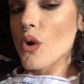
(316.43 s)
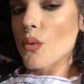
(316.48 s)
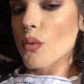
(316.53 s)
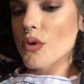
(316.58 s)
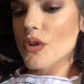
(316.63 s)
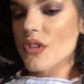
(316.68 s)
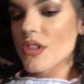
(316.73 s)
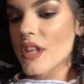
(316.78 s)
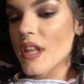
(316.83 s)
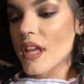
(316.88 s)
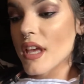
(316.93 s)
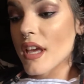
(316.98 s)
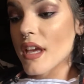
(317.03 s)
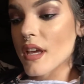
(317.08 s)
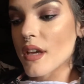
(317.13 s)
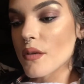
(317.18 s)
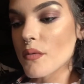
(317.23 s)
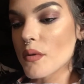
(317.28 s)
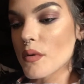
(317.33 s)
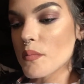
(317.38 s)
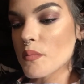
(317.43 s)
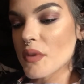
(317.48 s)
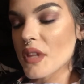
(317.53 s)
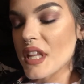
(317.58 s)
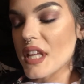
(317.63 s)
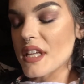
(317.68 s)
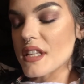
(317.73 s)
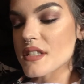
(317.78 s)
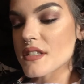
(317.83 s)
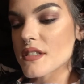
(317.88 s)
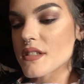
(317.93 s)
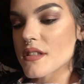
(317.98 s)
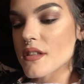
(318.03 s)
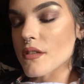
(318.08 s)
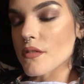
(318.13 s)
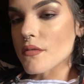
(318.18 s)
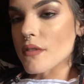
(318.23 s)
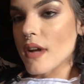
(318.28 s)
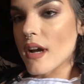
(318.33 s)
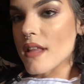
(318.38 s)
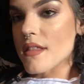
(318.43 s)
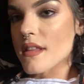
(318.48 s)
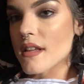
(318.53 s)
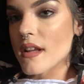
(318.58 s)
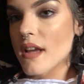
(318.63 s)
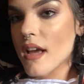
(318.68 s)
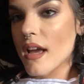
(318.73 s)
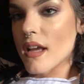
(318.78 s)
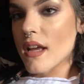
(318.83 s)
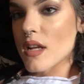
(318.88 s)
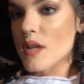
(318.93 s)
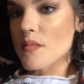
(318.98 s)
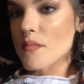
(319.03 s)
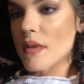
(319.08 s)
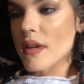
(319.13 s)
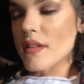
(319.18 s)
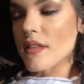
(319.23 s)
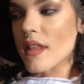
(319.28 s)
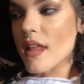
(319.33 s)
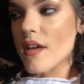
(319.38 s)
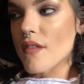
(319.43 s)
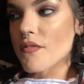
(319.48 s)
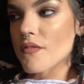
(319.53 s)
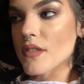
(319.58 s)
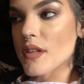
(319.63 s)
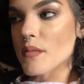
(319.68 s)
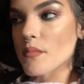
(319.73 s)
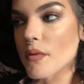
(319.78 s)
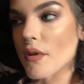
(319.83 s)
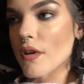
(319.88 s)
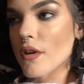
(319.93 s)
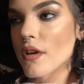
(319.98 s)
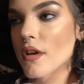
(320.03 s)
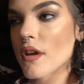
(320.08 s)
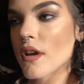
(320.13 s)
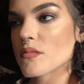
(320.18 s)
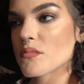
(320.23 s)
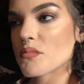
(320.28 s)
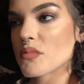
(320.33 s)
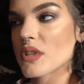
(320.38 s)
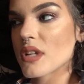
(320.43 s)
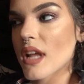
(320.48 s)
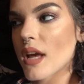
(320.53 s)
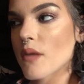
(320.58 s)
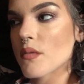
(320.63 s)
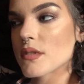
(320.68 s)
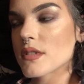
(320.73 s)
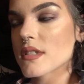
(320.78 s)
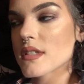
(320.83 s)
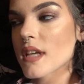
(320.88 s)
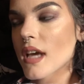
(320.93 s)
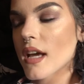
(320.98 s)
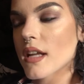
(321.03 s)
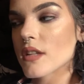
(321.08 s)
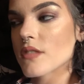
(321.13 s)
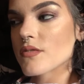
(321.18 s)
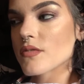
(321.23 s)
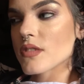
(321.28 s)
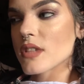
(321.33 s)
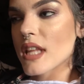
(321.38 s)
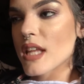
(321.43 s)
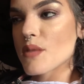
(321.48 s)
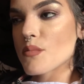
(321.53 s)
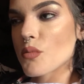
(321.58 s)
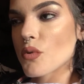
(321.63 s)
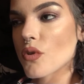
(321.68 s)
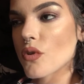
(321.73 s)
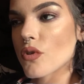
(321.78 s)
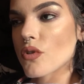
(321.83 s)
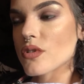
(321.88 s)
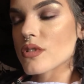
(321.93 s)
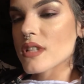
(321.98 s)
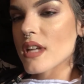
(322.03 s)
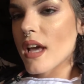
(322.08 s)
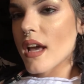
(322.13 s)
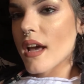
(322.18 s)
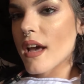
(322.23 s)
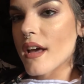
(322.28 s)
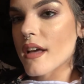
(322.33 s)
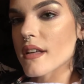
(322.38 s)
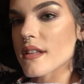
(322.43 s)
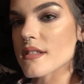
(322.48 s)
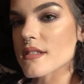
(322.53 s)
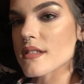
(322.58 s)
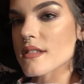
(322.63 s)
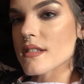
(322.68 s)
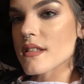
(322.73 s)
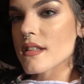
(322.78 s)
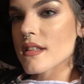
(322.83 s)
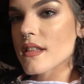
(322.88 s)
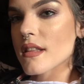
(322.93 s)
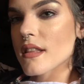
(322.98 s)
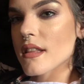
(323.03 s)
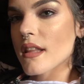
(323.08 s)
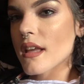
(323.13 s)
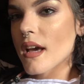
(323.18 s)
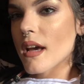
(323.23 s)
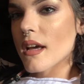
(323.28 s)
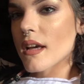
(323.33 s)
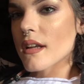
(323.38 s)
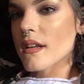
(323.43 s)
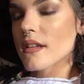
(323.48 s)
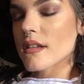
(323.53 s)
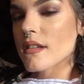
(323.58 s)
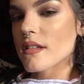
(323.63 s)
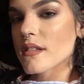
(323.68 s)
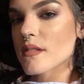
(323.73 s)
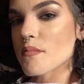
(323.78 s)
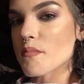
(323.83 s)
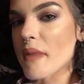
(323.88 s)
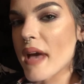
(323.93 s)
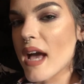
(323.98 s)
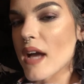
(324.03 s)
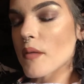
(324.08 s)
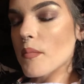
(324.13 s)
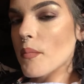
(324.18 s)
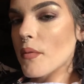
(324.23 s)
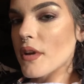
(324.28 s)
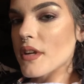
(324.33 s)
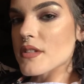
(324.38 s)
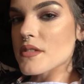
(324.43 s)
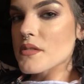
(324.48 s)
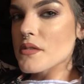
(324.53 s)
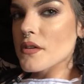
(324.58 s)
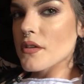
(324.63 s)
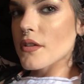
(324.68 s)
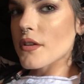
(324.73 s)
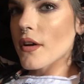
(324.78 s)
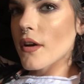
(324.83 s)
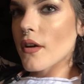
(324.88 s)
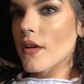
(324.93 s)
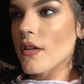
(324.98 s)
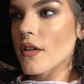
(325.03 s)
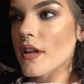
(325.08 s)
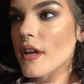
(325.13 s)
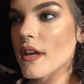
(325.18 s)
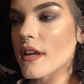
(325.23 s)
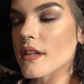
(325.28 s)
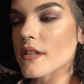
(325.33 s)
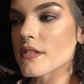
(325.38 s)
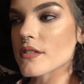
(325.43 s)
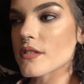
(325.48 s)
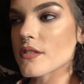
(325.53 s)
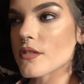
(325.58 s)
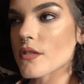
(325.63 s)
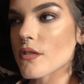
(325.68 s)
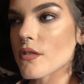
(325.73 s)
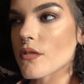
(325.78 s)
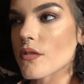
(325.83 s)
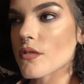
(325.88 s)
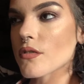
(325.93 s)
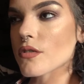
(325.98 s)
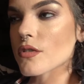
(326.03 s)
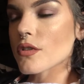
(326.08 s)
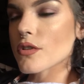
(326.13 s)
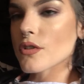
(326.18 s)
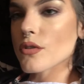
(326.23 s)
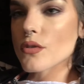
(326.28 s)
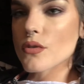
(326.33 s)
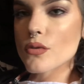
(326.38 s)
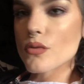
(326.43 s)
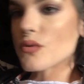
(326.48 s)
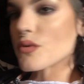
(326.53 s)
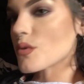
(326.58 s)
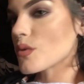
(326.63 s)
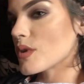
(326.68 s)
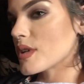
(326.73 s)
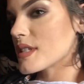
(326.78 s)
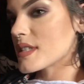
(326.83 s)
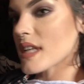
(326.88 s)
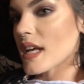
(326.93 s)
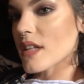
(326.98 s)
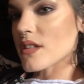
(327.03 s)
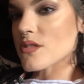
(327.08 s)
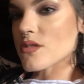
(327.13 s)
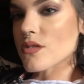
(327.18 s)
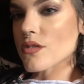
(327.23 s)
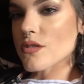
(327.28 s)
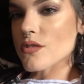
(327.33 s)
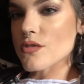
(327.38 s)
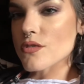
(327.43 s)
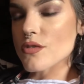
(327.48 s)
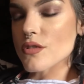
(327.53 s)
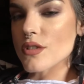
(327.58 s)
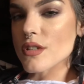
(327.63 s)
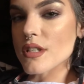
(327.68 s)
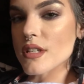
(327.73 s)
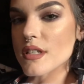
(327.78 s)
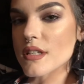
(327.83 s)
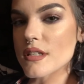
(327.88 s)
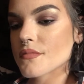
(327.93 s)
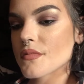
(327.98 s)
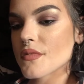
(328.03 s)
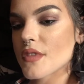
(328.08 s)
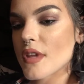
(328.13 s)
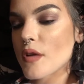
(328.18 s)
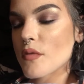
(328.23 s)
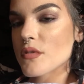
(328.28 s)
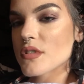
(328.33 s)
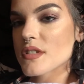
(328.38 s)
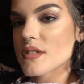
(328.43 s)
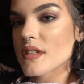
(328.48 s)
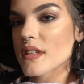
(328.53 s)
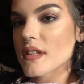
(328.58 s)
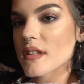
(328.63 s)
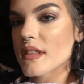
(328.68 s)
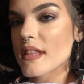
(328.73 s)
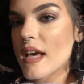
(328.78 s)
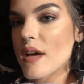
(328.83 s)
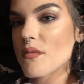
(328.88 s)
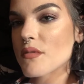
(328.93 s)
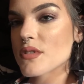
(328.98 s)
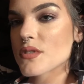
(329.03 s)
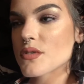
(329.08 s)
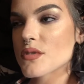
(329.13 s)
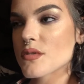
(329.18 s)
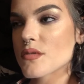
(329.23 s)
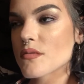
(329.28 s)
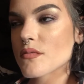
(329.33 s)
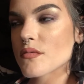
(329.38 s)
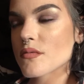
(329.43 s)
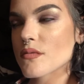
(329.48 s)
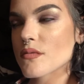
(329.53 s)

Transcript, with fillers: where they replaced the rod that I had in my left femur. But I was kind of labeled as that back brace girl and you know the girl who always had surgery that was that was